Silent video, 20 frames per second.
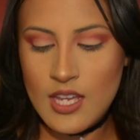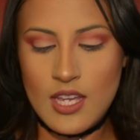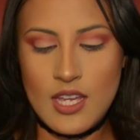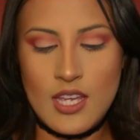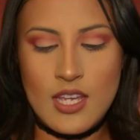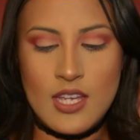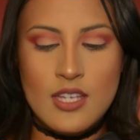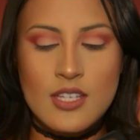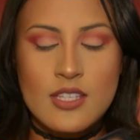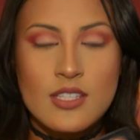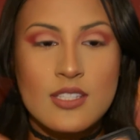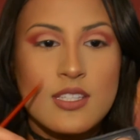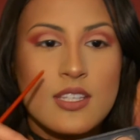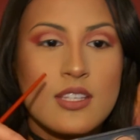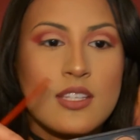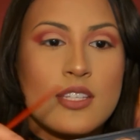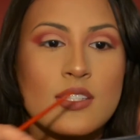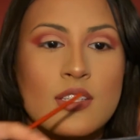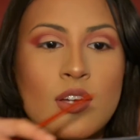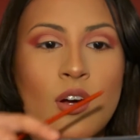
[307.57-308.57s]
is
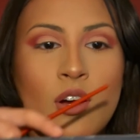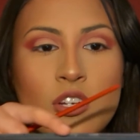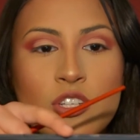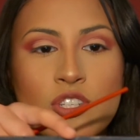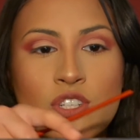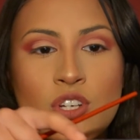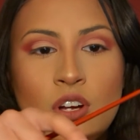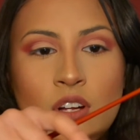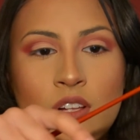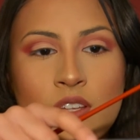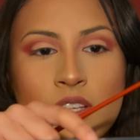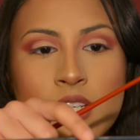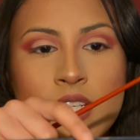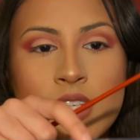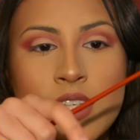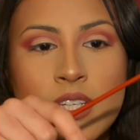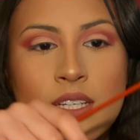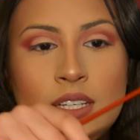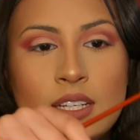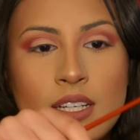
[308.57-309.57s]
this hot
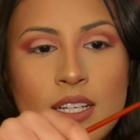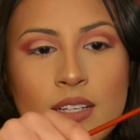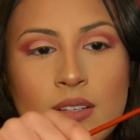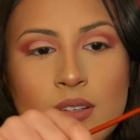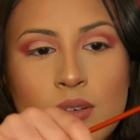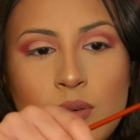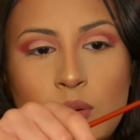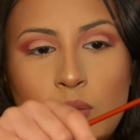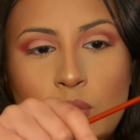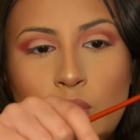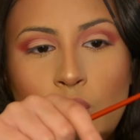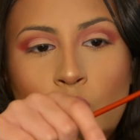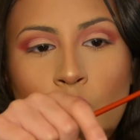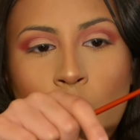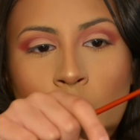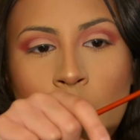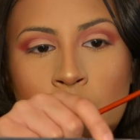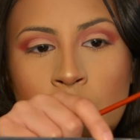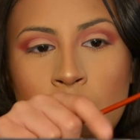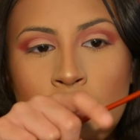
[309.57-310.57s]
chocolatey
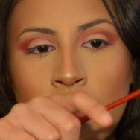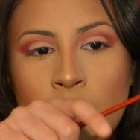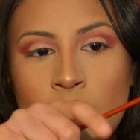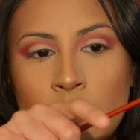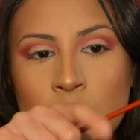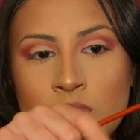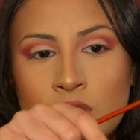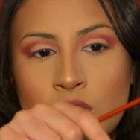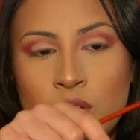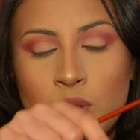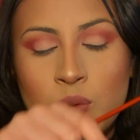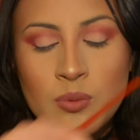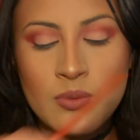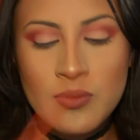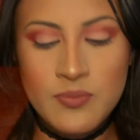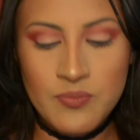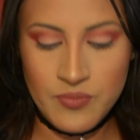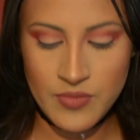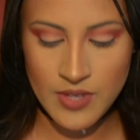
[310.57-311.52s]
warm brown tone.